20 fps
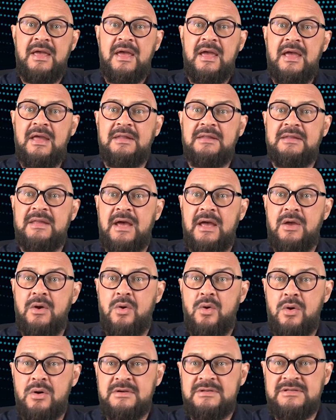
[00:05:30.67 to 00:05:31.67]

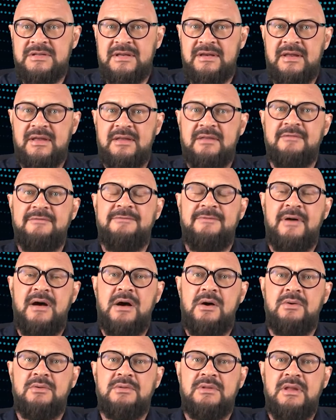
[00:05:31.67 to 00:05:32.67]
antioxidant
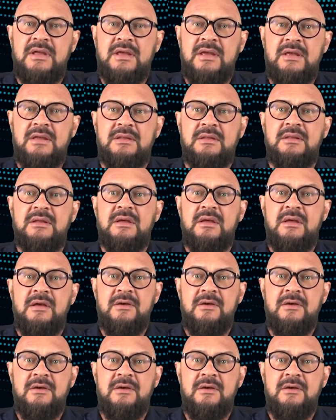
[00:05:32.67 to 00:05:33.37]
found in